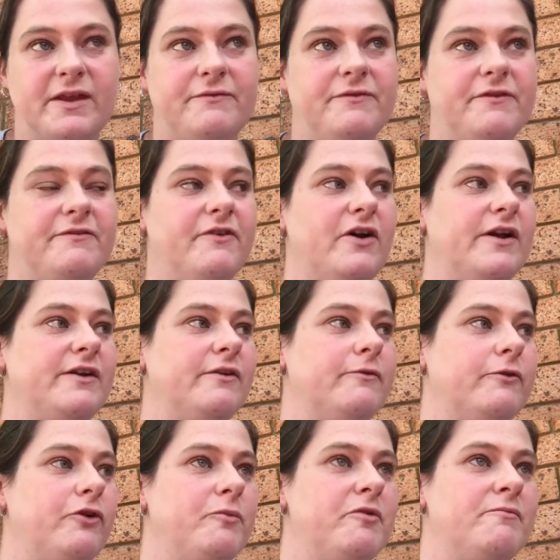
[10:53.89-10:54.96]
if you find a
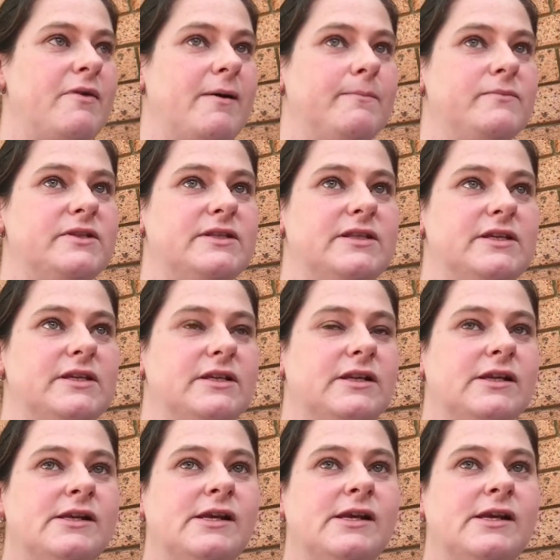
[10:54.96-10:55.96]
group of mums that,